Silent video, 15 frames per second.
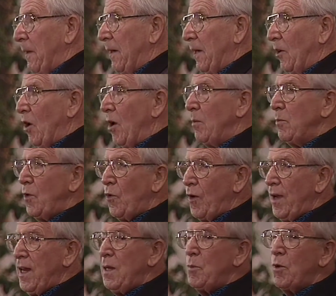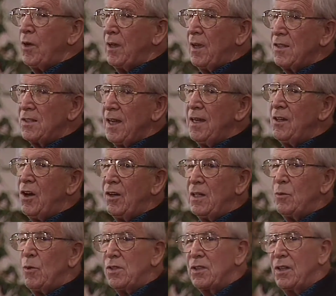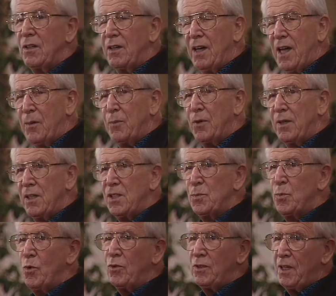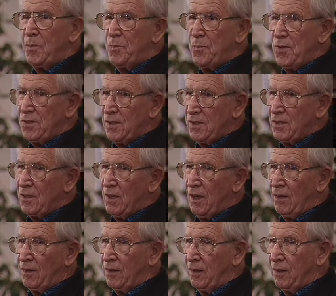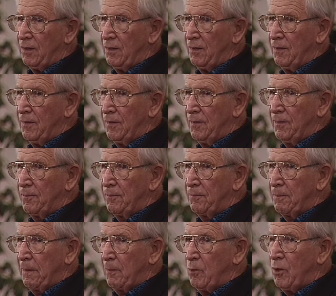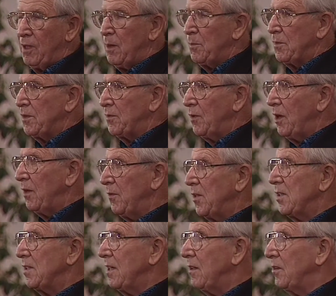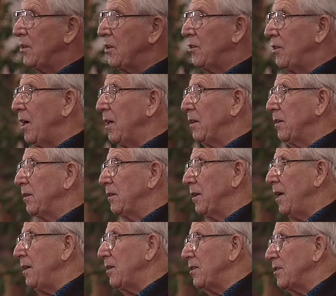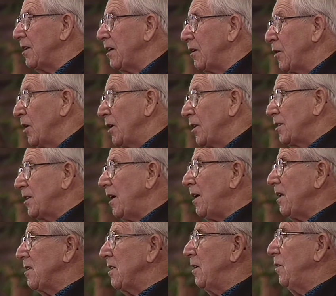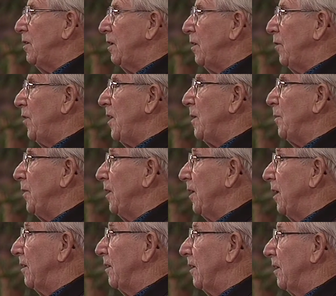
And long before anybody has any idea what's going to happen, he's bought that business site, see. What happens 5 years down the track, 10 years down, suddenly there's a development there, see.